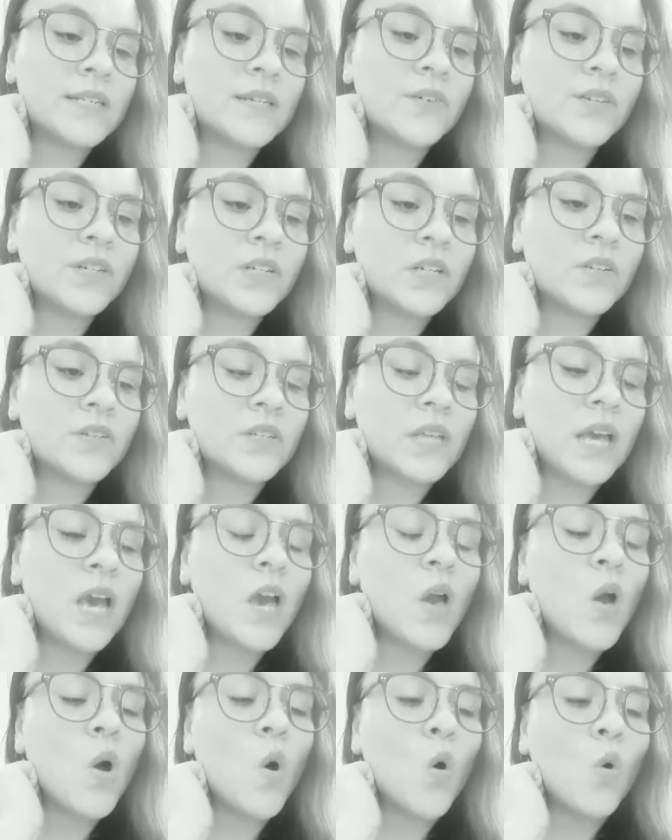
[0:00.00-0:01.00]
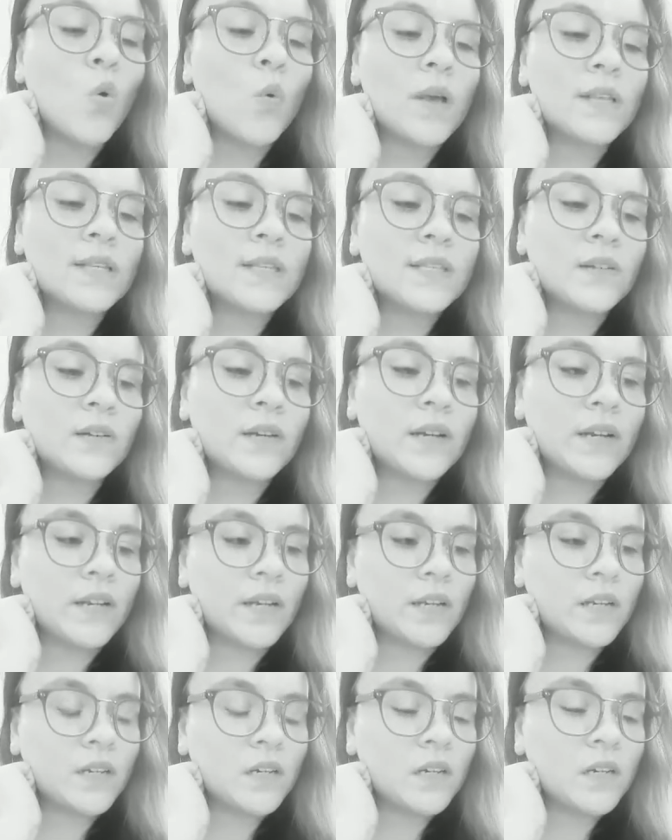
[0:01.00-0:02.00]
aeruginosa was
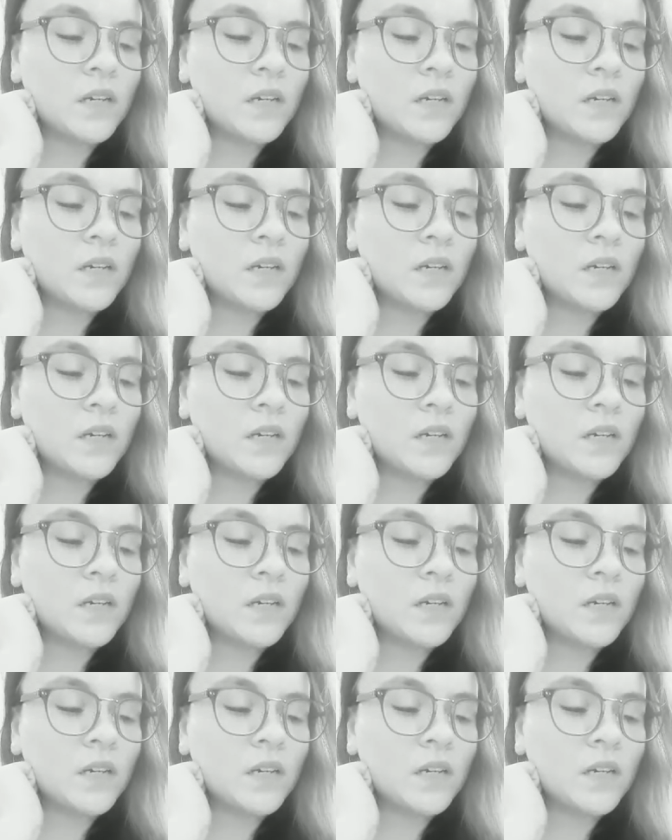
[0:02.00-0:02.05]
isolated.